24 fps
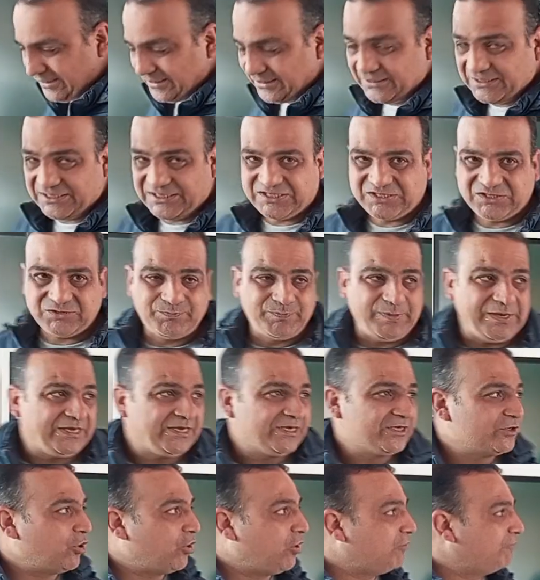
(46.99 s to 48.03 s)

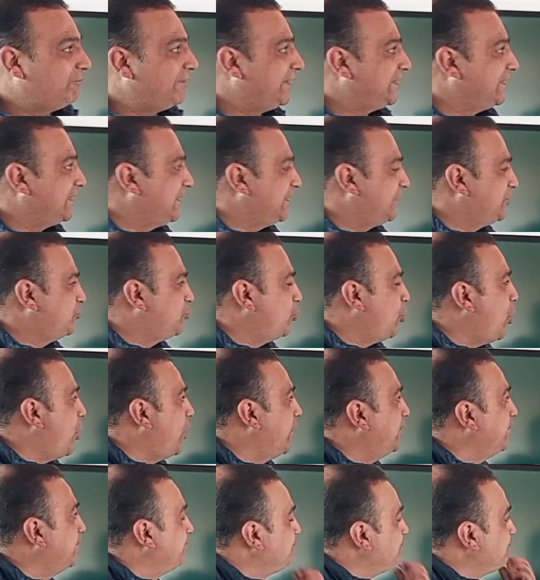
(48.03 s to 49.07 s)
spin of an
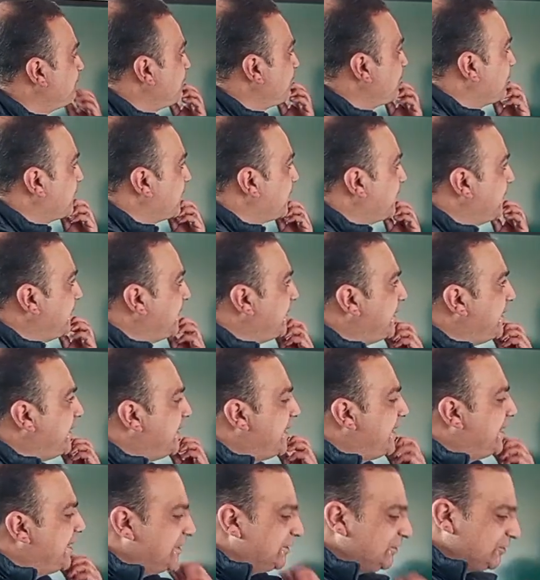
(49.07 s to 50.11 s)
electron.
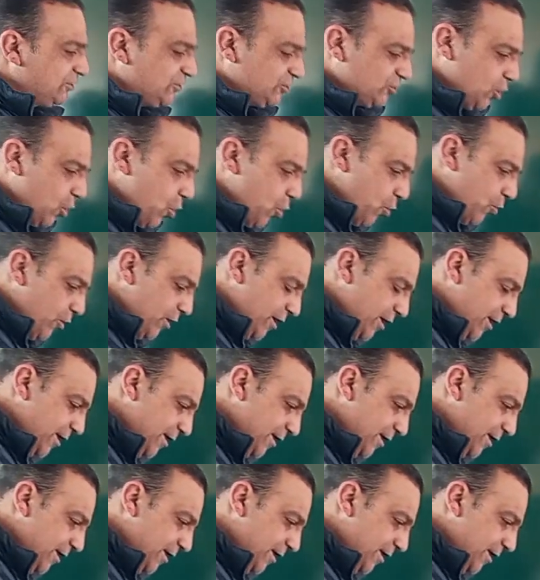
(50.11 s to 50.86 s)
So